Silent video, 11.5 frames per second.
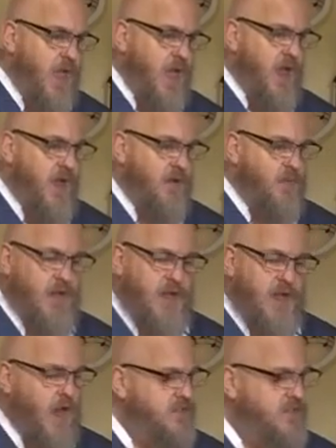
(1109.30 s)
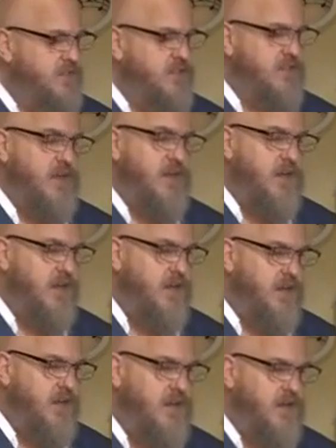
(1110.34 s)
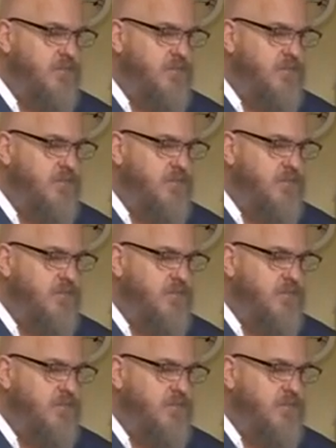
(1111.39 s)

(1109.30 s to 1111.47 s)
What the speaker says: and we are singing